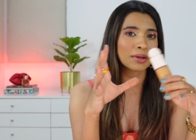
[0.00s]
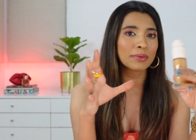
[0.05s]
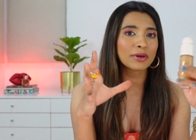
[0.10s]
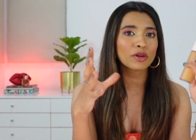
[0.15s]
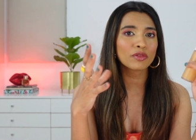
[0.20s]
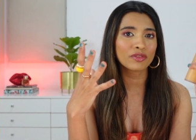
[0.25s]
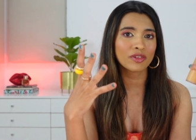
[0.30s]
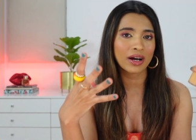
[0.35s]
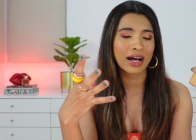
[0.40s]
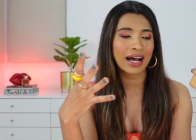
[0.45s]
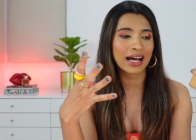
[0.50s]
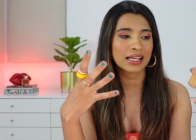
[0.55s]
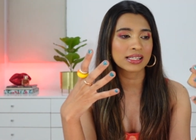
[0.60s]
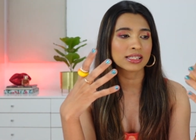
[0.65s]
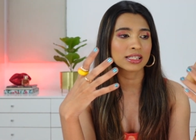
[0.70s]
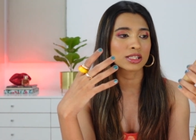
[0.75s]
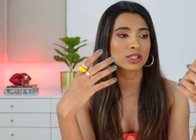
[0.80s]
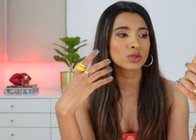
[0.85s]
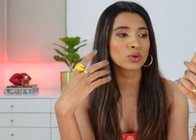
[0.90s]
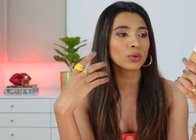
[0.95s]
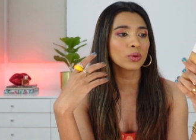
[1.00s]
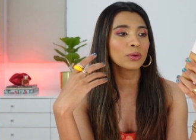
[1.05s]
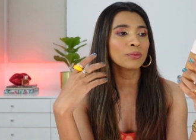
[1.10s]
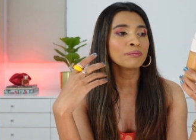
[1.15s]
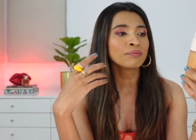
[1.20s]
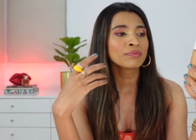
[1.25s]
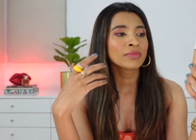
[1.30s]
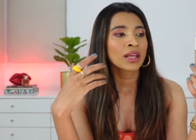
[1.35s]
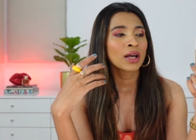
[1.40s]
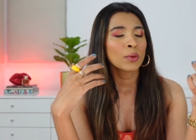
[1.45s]
bit of a hassle. So
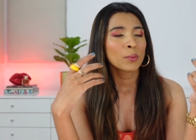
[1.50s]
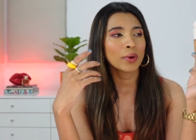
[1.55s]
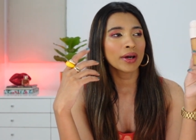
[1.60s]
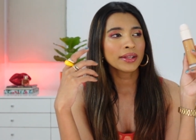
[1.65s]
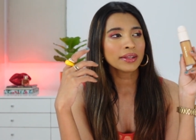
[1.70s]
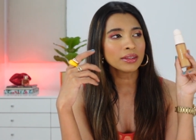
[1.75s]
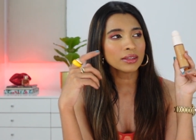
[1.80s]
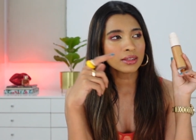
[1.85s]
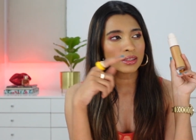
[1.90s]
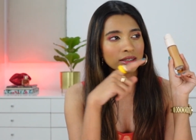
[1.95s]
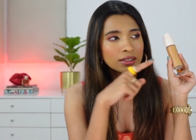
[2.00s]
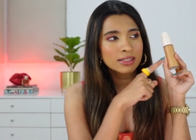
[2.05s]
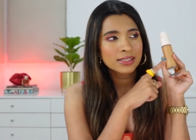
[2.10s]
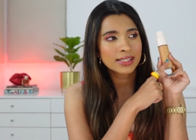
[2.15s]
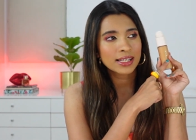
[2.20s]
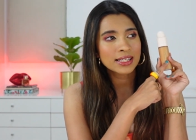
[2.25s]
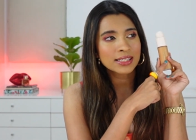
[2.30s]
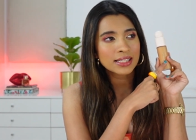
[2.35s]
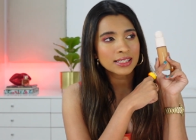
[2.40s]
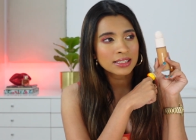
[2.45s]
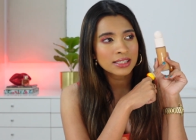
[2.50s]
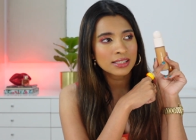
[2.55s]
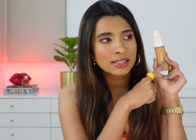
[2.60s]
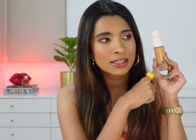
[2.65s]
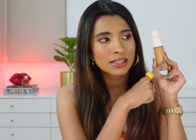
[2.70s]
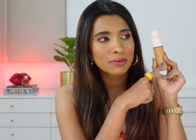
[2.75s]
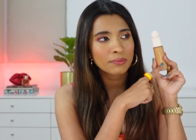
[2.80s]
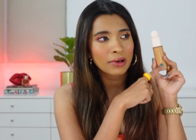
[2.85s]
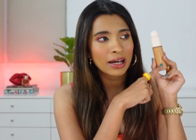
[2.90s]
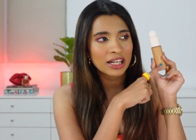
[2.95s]
when the sales
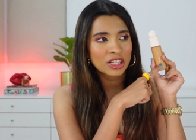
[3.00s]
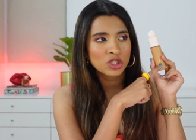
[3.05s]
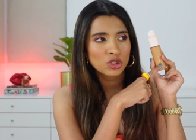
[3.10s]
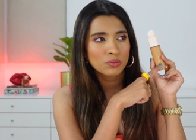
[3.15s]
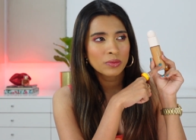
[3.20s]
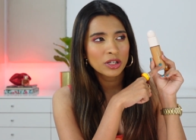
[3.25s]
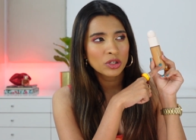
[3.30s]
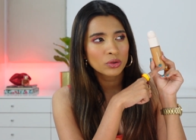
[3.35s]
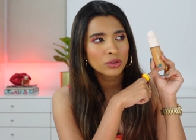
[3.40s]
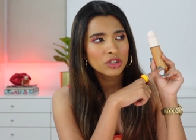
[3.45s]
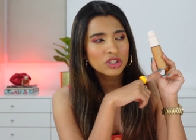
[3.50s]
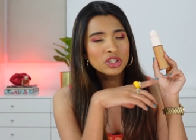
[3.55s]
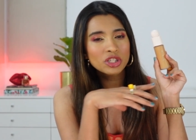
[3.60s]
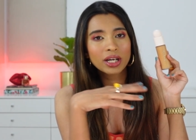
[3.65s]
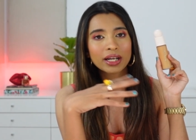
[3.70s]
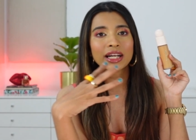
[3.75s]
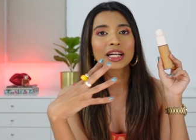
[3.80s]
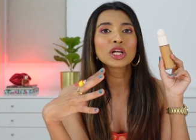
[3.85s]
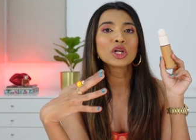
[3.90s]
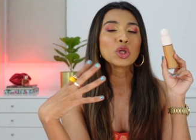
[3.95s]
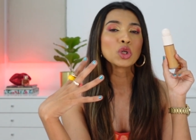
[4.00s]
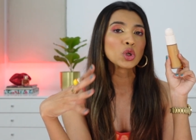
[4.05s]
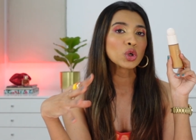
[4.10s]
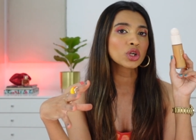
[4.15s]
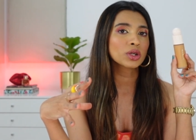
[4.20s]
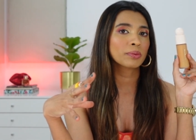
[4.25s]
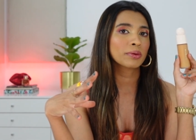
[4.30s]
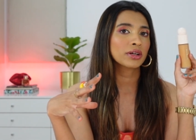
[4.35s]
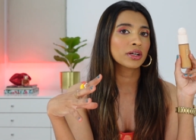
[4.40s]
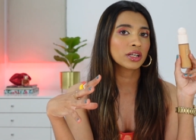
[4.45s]
assistant matched me to this shade, it
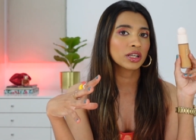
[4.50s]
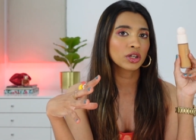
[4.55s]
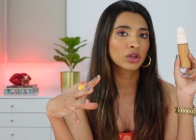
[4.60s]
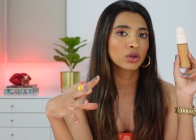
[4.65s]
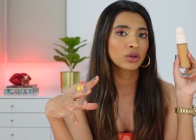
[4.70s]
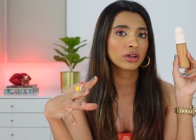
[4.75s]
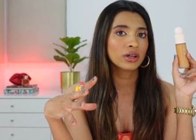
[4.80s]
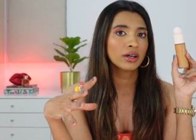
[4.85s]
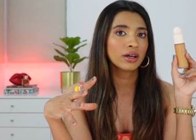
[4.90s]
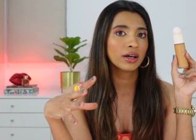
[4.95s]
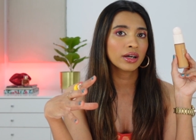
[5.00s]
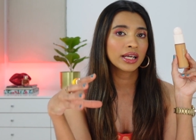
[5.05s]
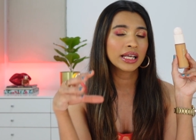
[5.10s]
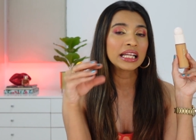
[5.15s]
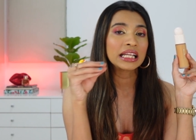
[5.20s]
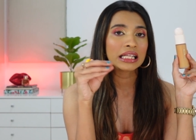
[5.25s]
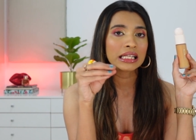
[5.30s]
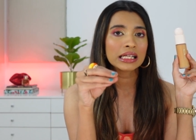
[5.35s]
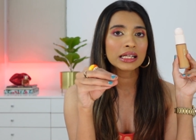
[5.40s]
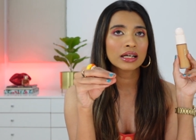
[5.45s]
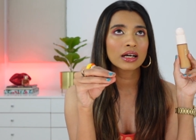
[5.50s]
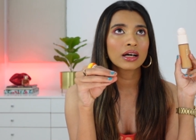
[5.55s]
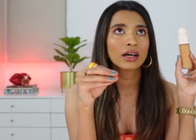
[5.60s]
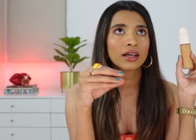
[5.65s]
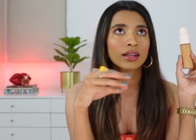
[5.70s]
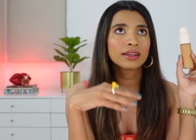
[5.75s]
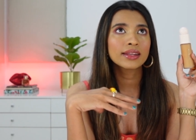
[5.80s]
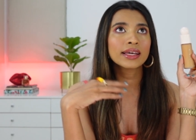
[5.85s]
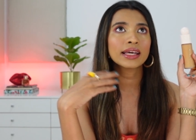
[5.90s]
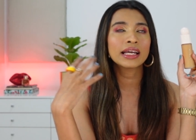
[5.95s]
looked pretty good in
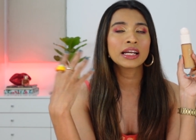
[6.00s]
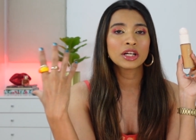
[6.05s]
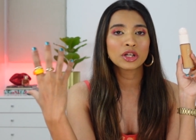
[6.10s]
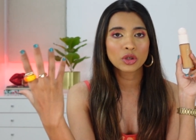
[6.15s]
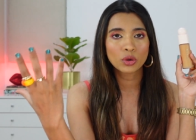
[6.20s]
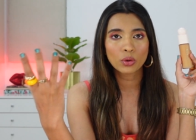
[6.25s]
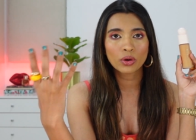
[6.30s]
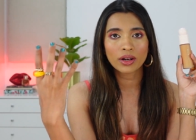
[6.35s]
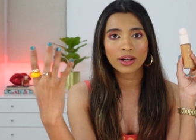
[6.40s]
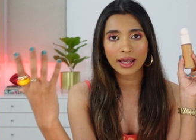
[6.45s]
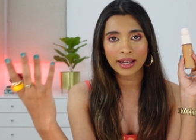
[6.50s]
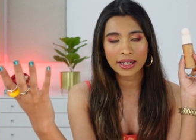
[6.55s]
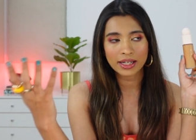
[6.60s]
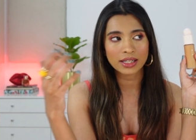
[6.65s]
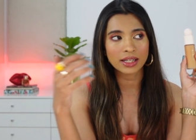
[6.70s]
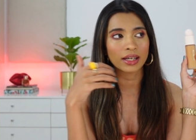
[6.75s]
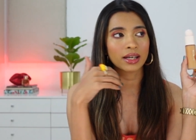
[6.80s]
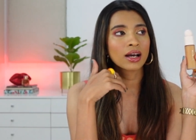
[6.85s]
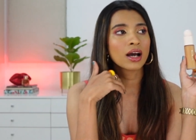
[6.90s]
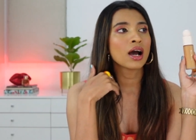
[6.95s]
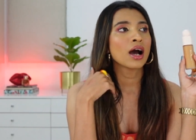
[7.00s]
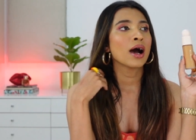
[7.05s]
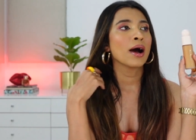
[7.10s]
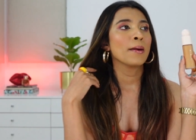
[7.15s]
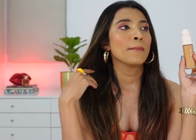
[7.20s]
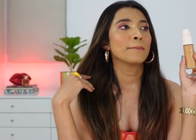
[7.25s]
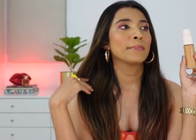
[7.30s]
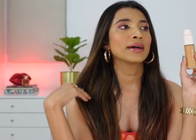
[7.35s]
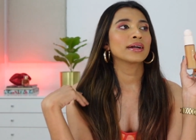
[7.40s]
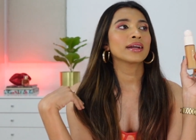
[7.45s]
the indoor lighting.
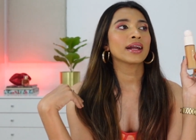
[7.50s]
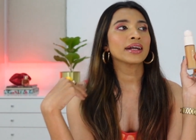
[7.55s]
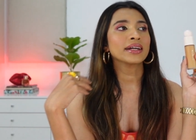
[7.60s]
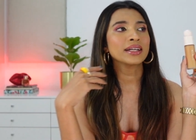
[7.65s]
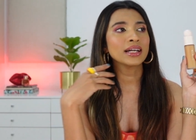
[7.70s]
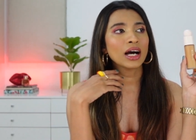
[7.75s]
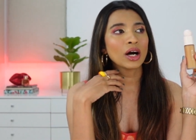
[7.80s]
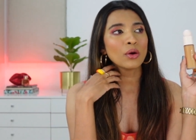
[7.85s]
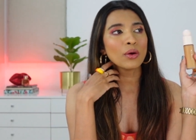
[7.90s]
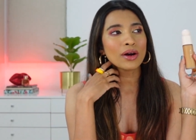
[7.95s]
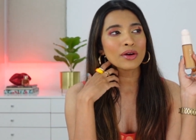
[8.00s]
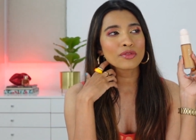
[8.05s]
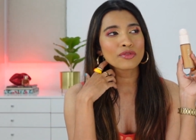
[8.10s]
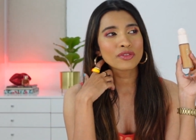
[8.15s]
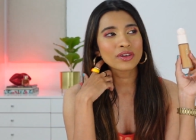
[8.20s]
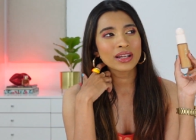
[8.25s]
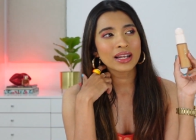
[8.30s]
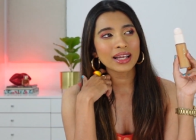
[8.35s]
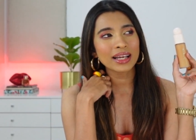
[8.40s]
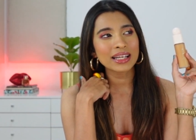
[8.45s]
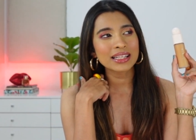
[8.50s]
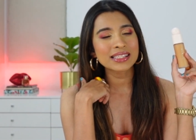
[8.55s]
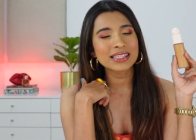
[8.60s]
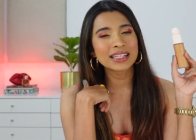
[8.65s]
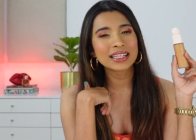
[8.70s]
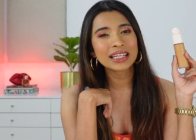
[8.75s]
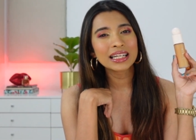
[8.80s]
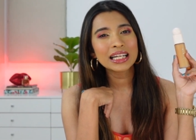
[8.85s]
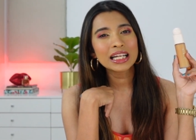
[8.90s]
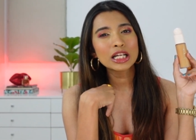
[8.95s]
But right now I feel like it's a
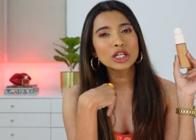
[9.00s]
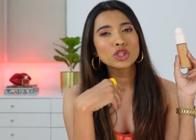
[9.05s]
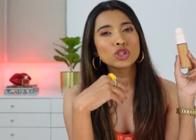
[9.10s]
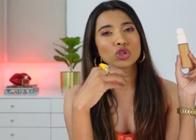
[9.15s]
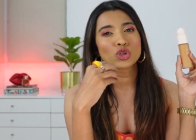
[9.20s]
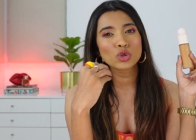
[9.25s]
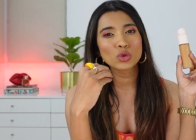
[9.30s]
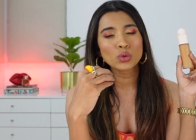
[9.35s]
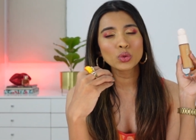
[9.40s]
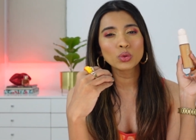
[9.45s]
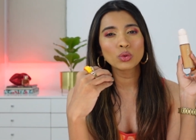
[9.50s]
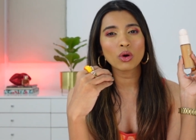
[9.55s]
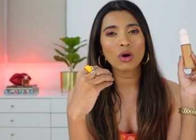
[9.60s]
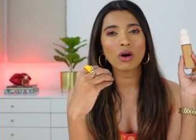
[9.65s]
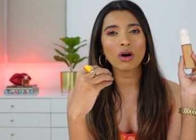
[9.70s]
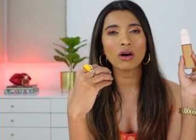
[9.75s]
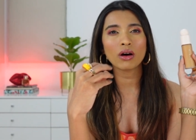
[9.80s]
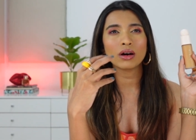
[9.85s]
little too